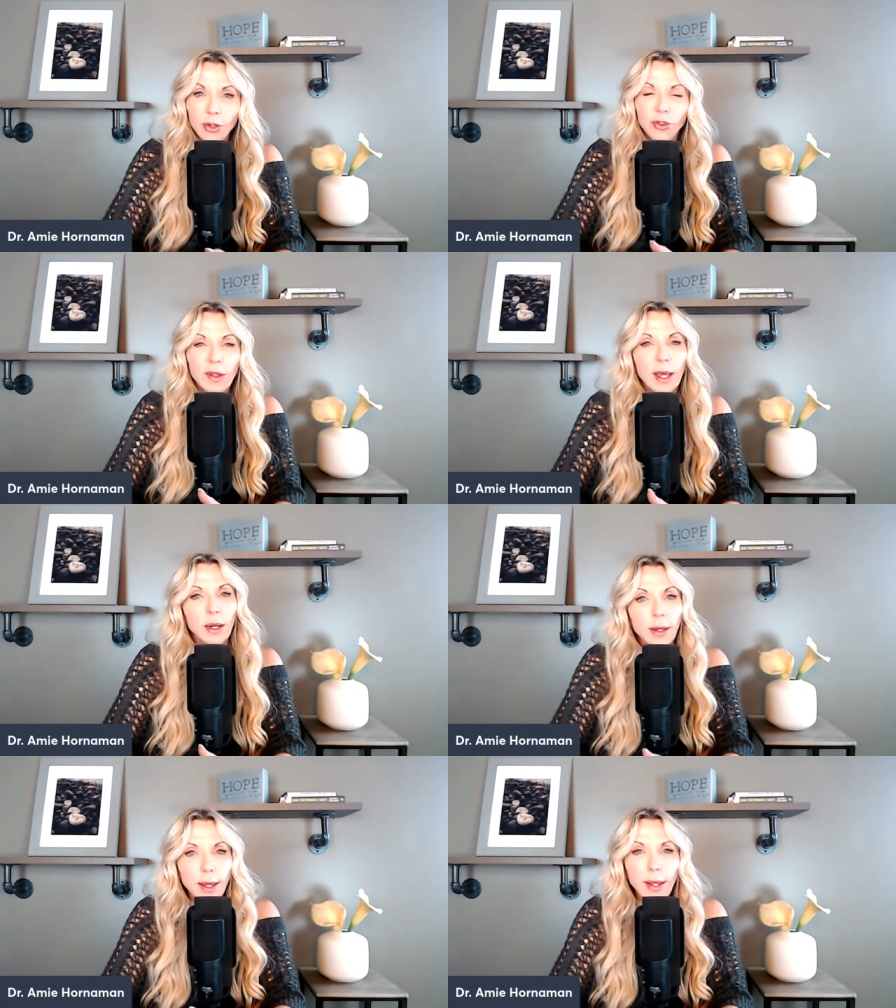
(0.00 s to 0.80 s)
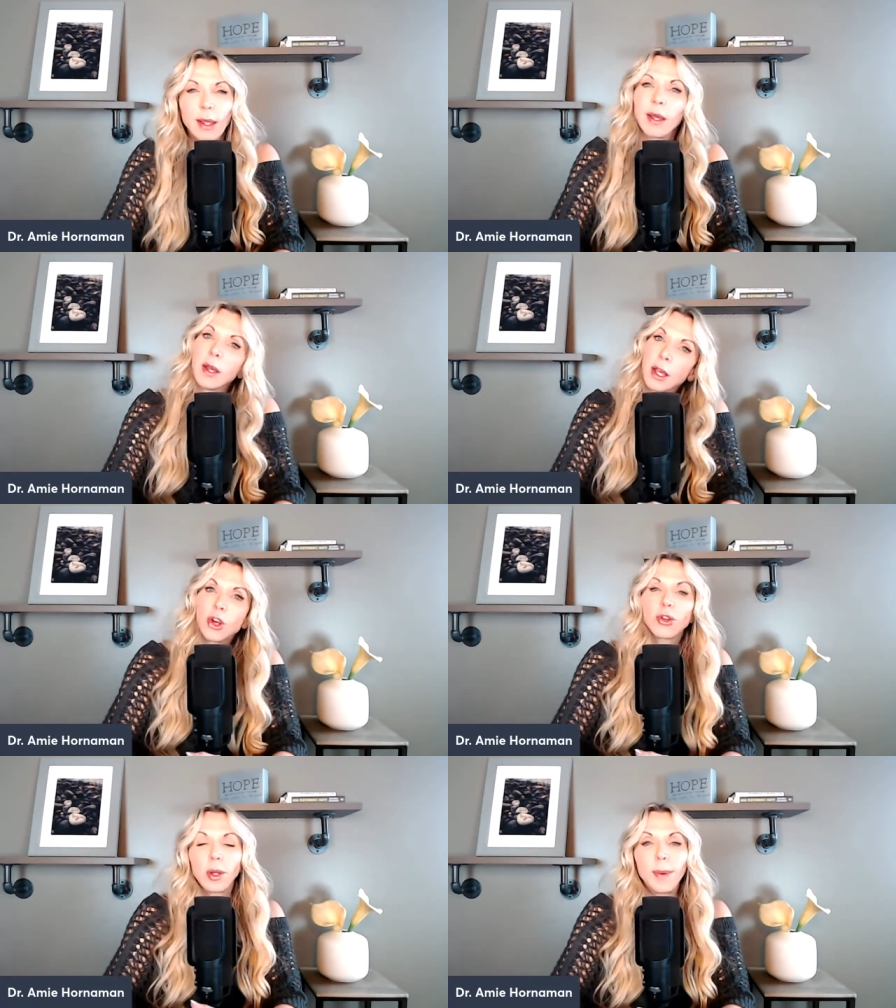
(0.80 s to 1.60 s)
You're just kind of like
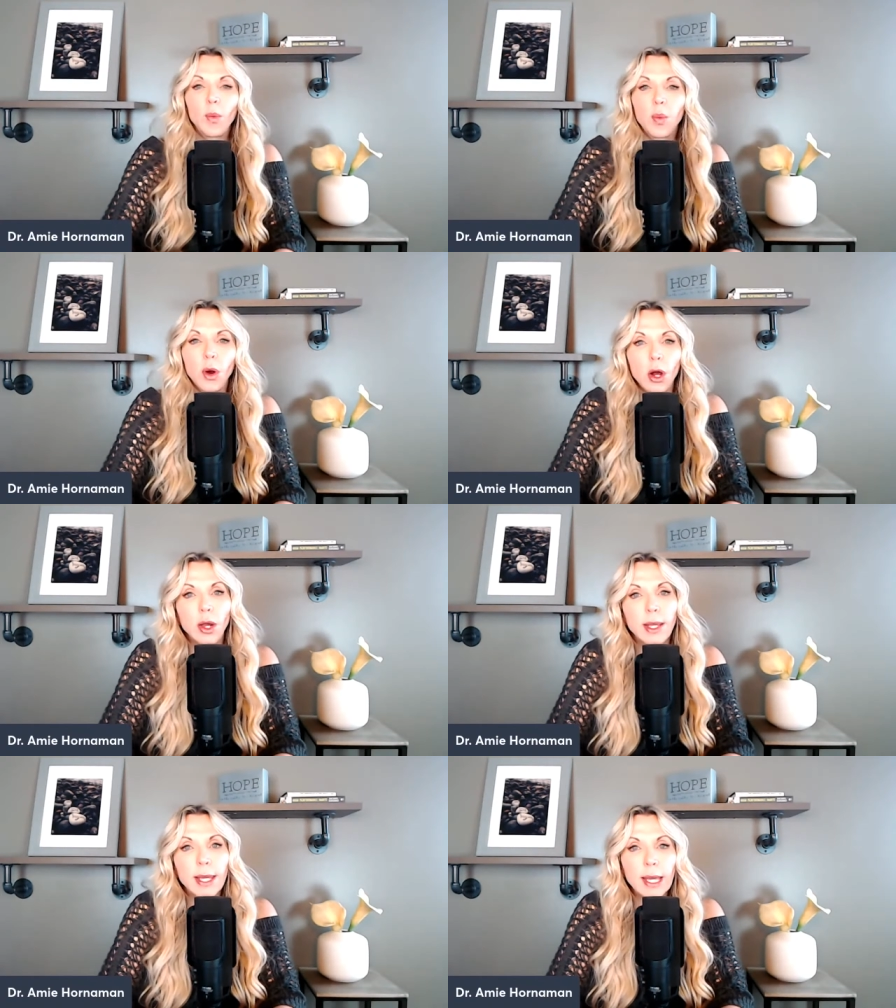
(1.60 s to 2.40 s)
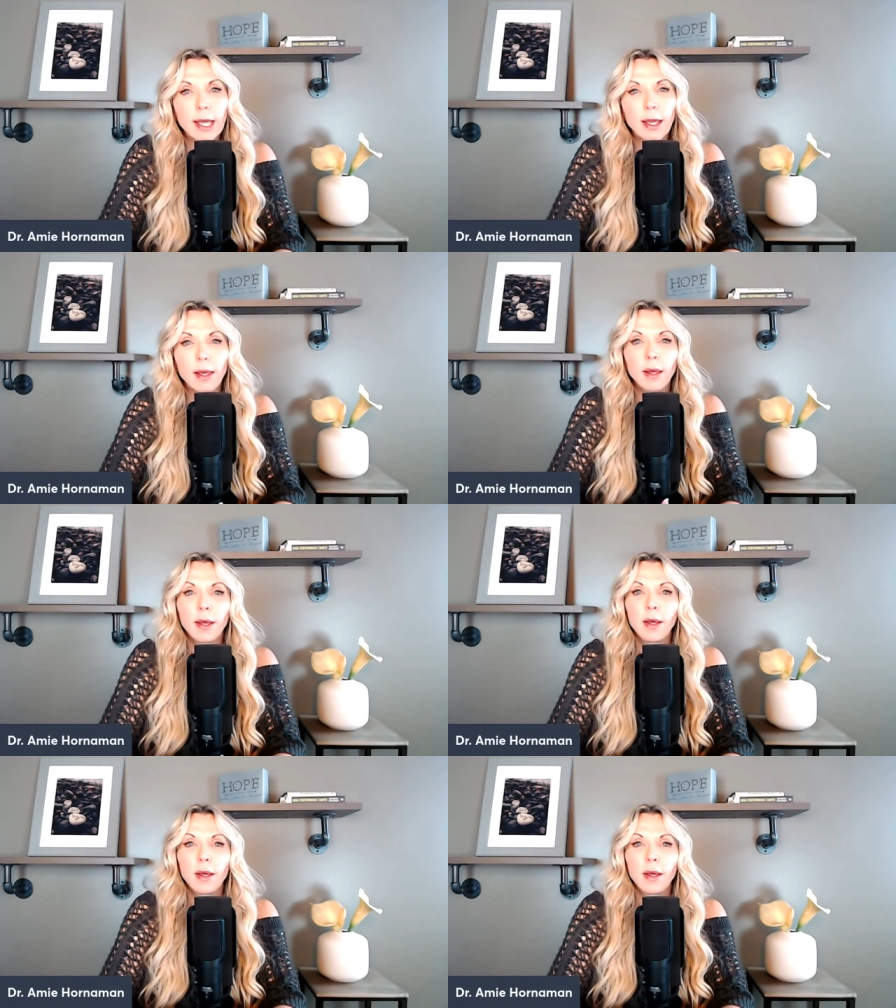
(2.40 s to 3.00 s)
a little bit wonky.